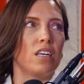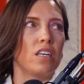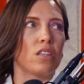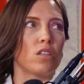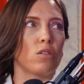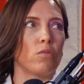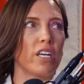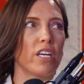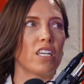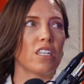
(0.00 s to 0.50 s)

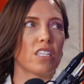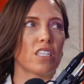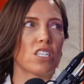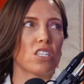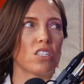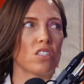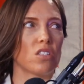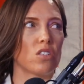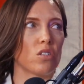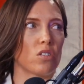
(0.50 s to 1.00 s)
the
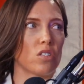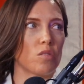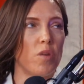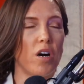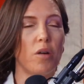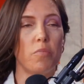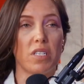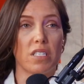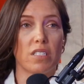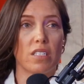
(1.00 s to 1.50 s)
regulations to small
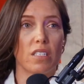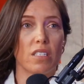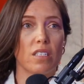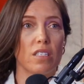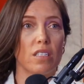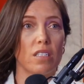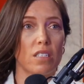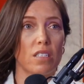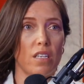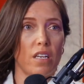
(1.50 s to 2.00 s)
business in
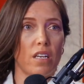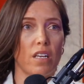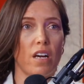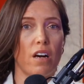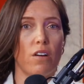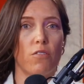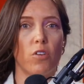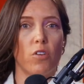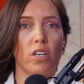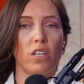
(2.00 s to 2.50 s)
the state of
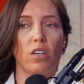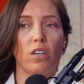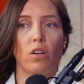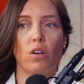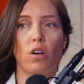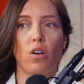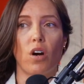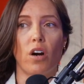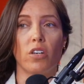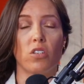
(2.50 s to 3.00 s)
California
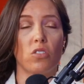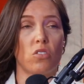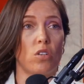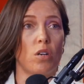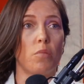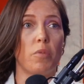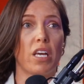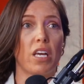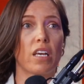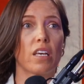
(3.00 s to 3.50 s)
are
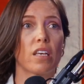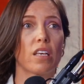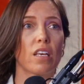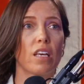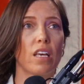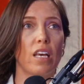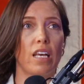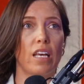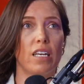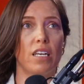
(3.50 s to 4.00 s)
disturbing,
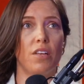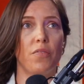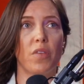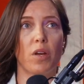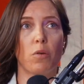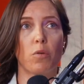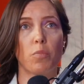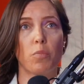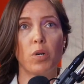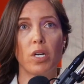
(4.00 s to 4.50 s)
and they
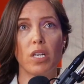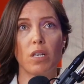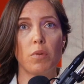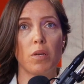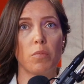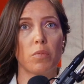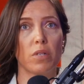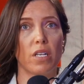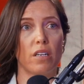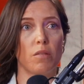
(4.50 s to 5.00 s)
were putting
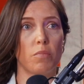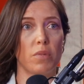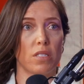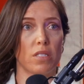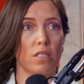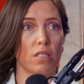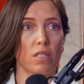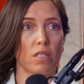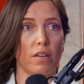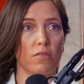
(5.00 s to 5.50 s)
people out of
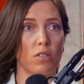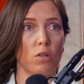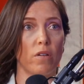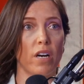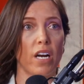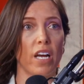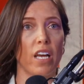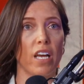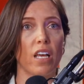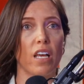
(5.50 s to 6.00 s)
business left and
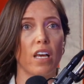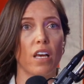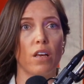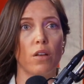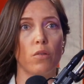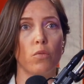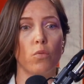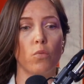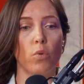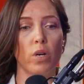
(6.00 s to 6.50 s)
right.
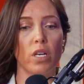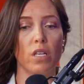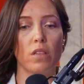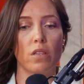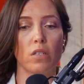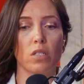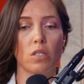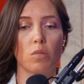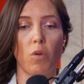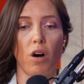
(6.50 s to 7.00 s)
And with
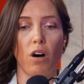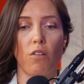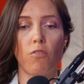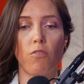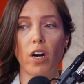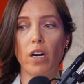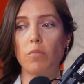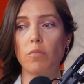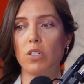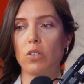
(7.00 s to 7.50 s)
the small
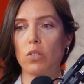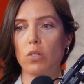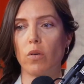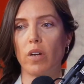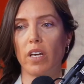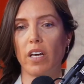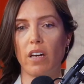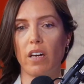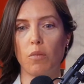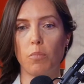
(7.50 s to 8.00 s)
farmers
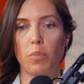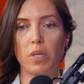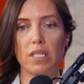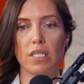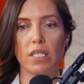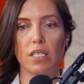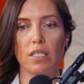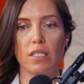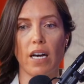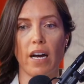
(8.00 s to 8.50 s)
going out of
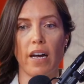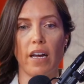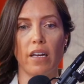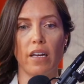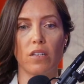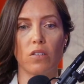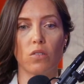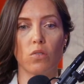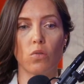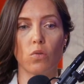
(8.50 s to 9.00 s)
business, I,